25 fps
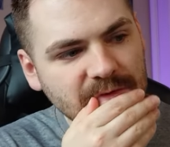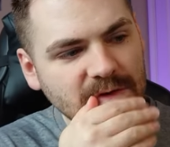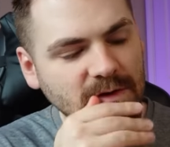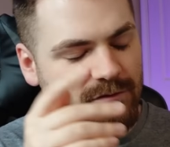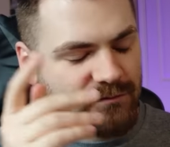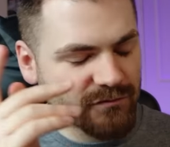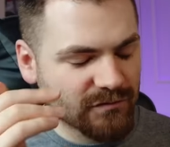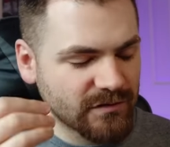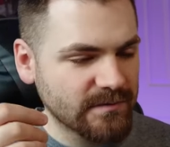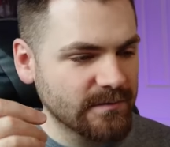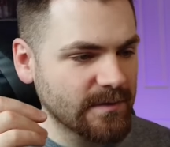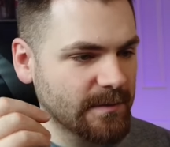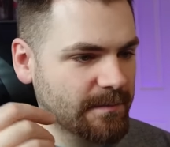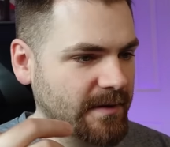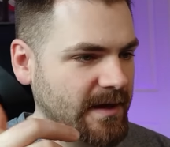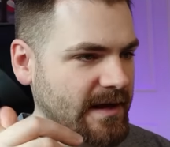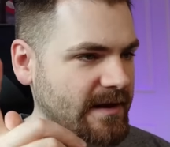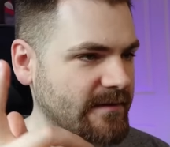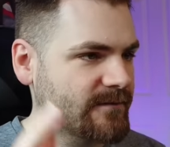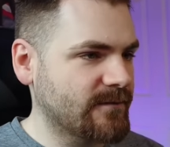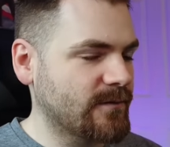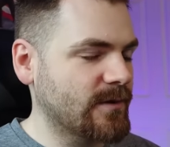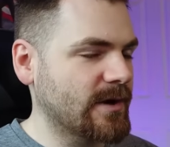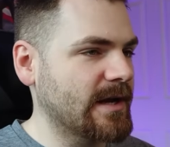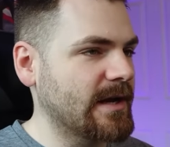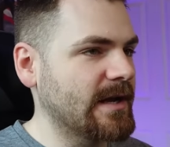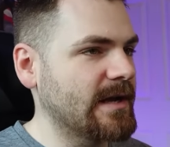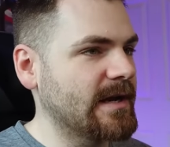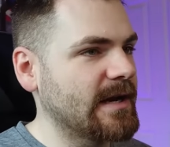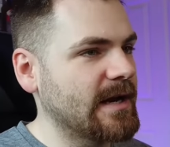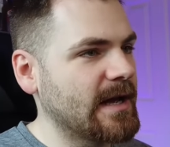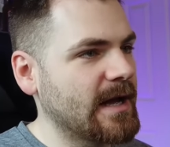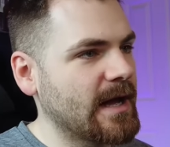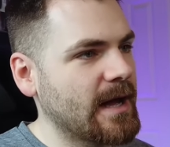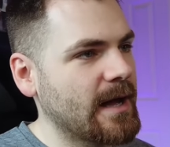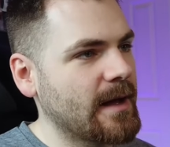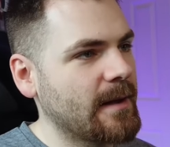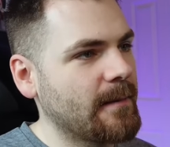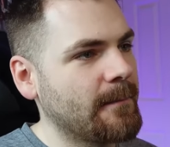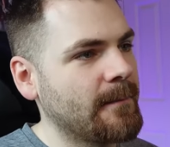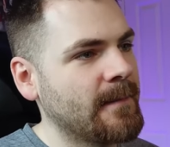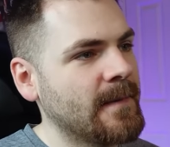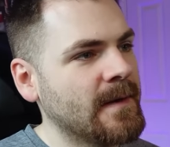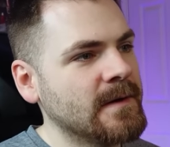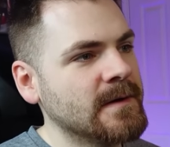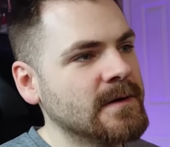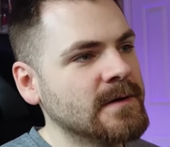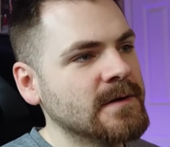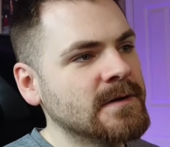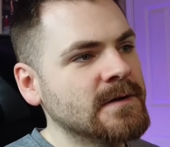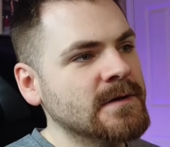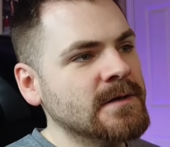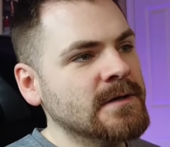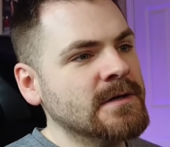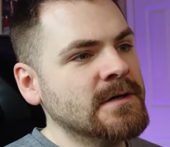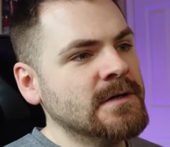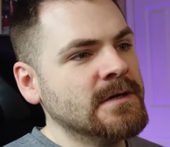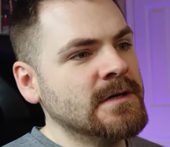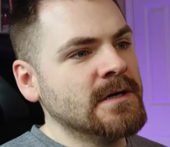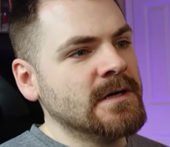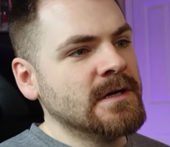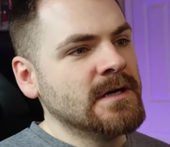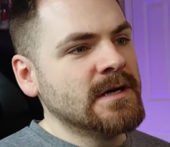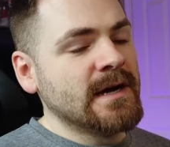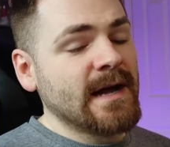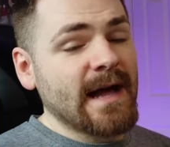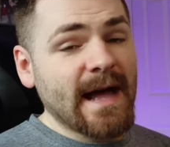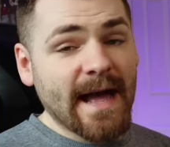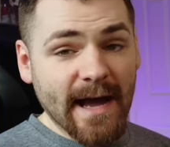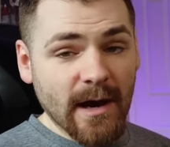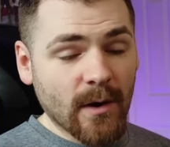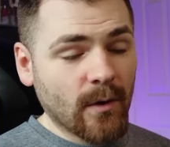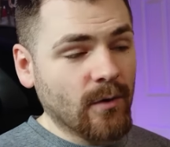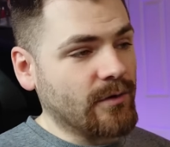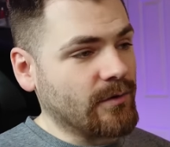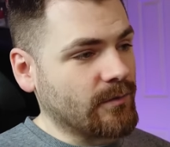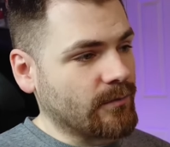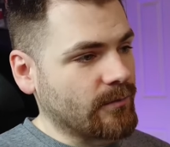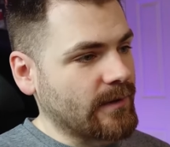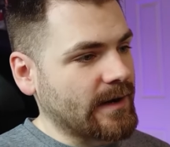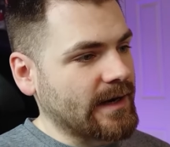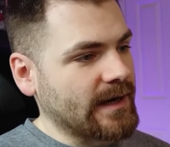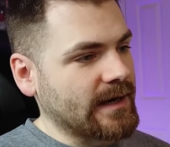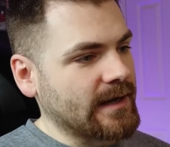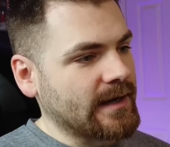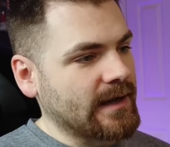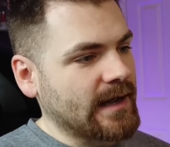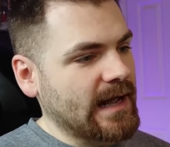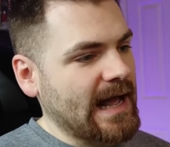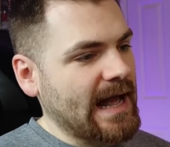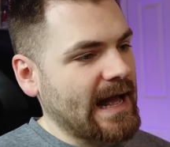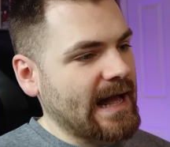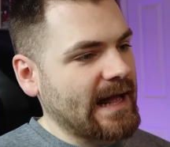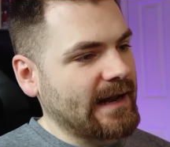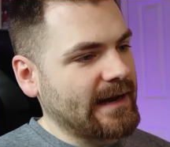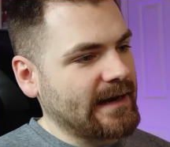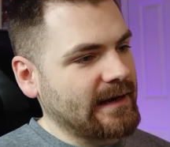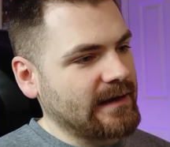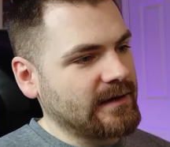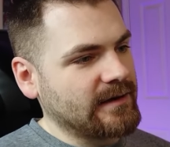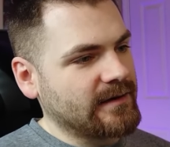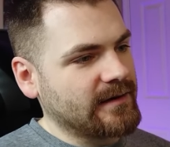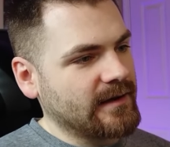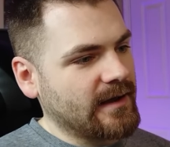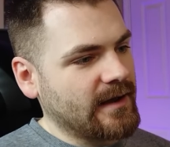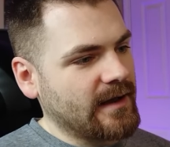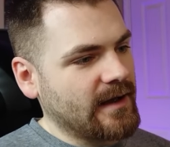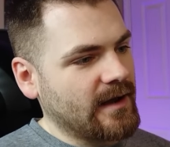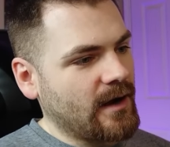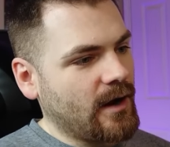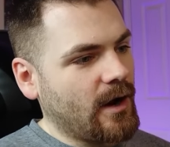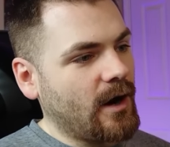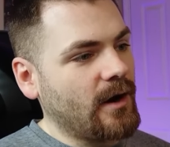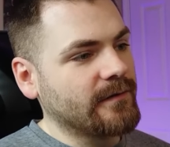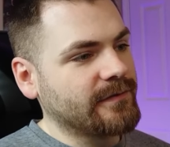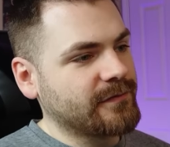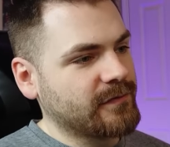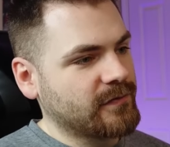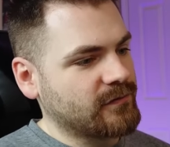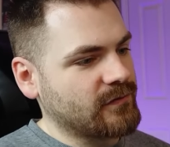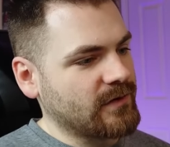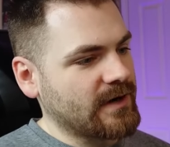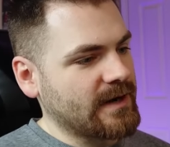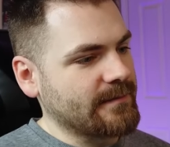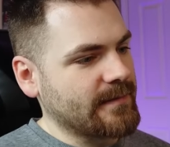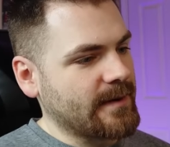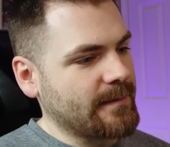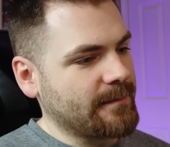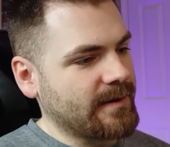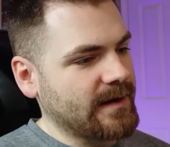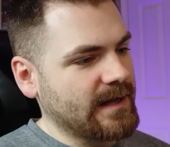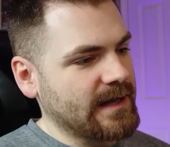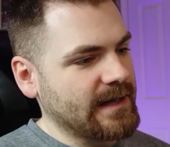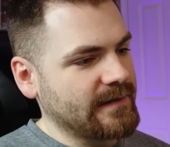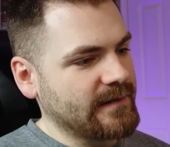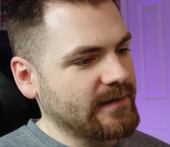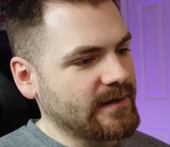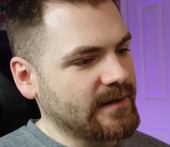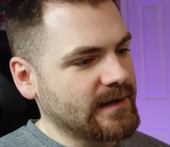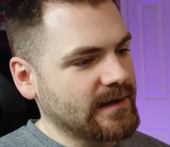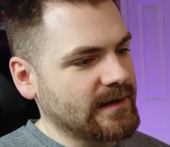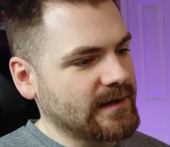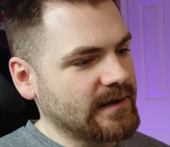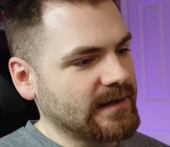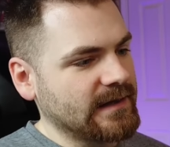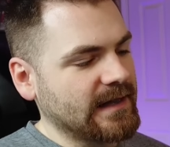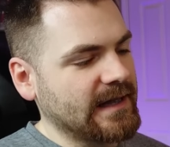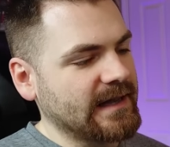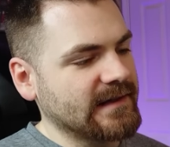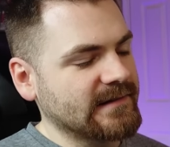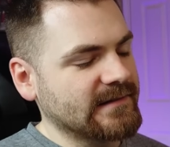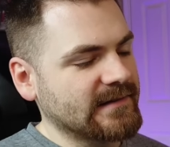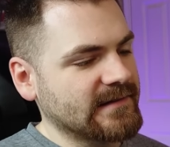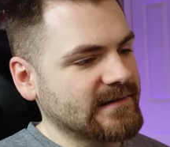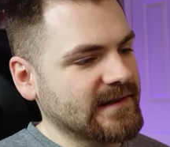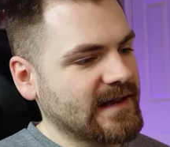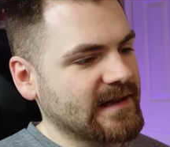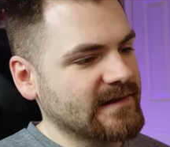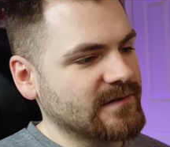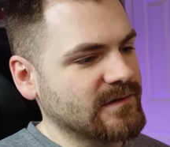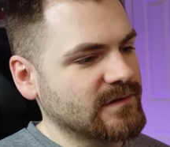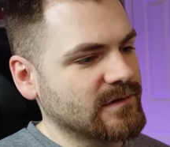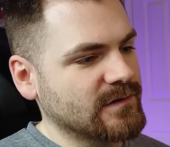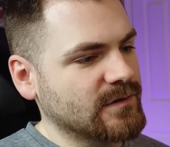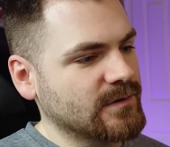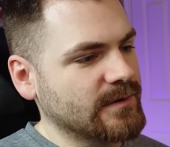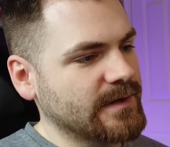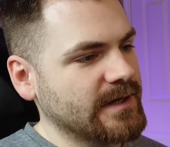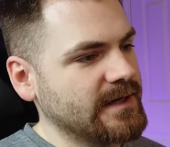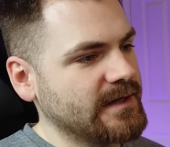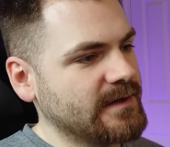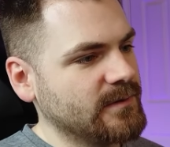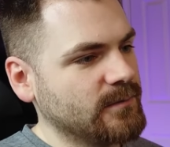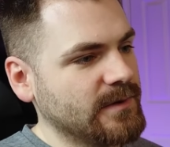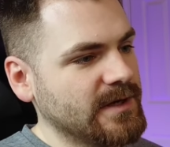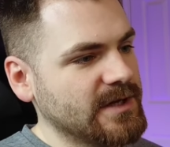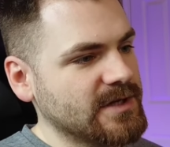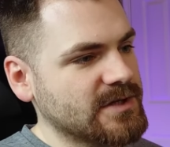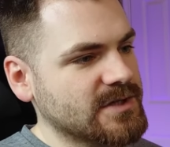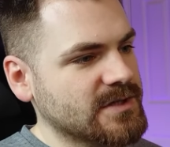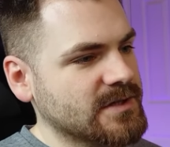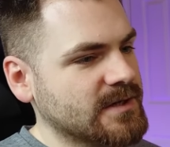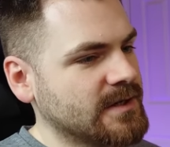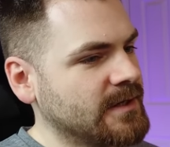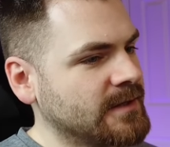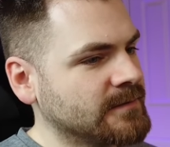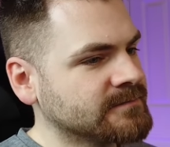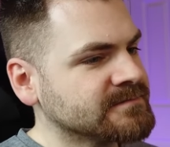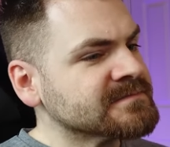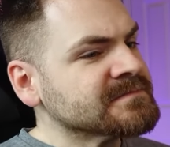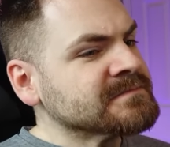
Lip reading: freaking Elden Ring. And off stream, I'm playing the latest Assassin's Creed, which...